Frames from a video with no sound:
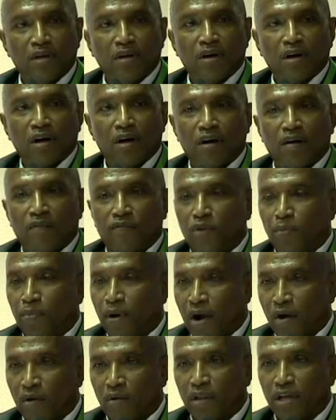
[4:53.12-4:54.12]
The
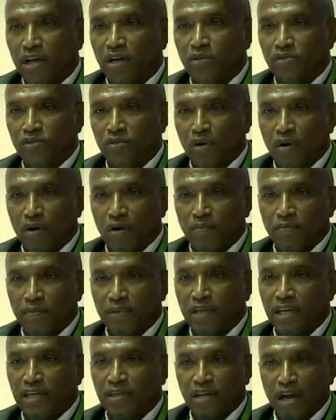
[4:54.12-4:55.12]
parallels are
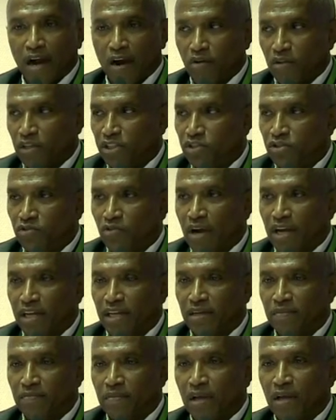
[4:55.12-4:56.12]
entirely
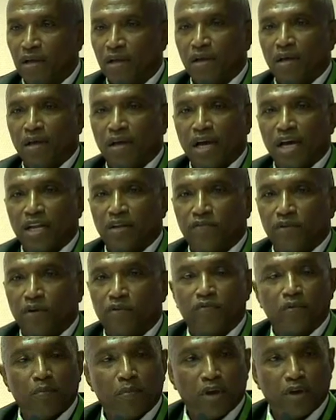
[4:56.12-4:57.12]
striking, And if you're
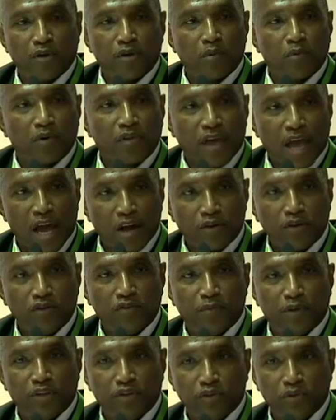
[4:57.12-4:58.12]
familiar with how
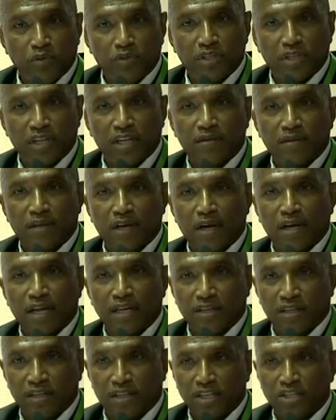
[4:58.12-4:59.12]
you've been using it
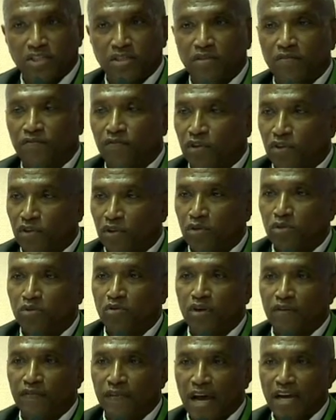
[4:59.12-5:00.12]
in addiction, for those
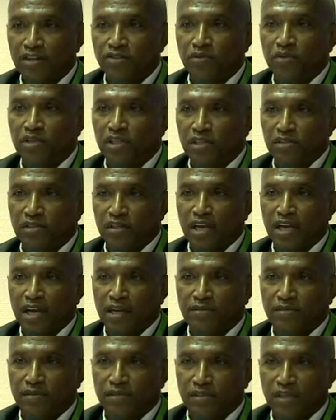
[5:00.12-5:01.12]
who have not treated
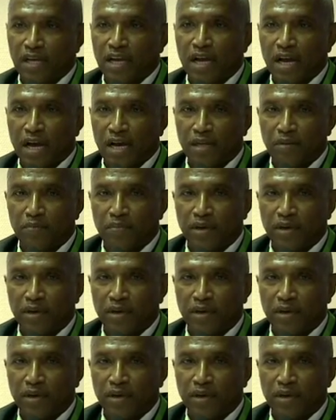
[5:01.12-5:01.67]
psychotic